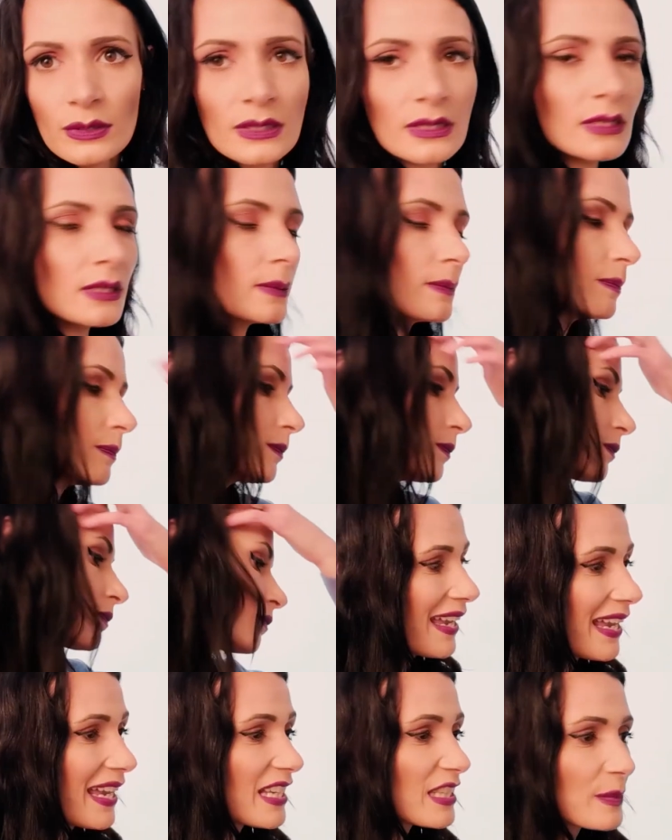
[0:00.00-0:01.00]

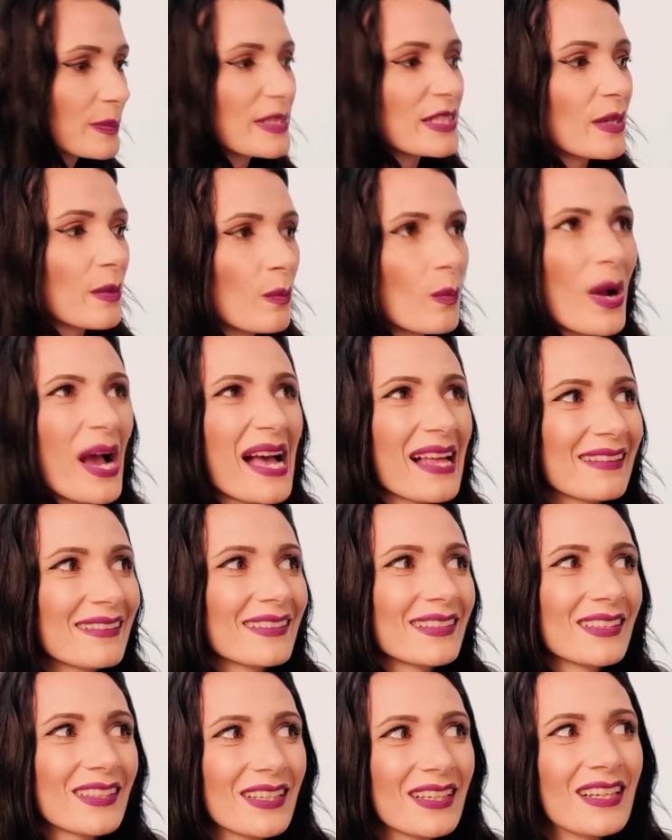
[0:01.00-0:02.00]
It has to be done
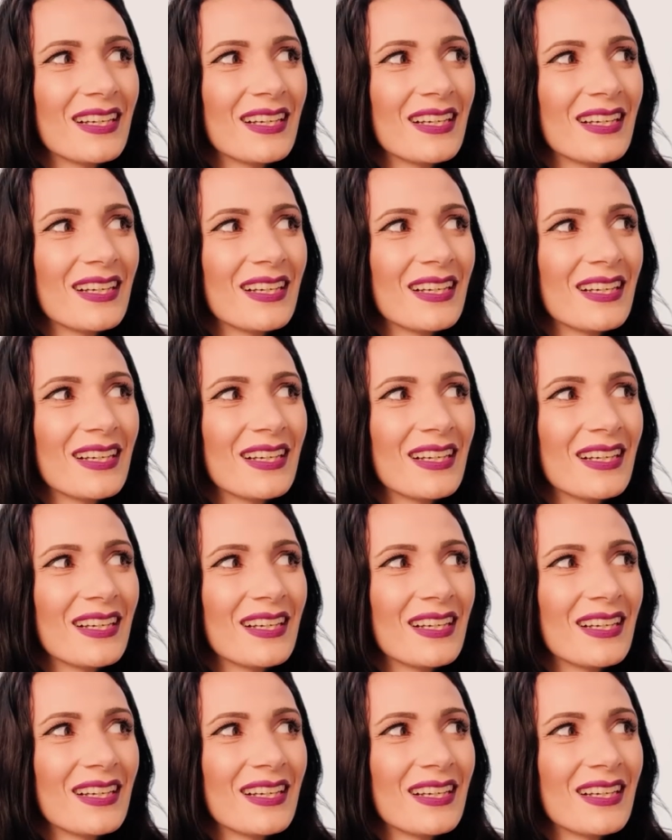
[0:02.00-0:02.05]
well,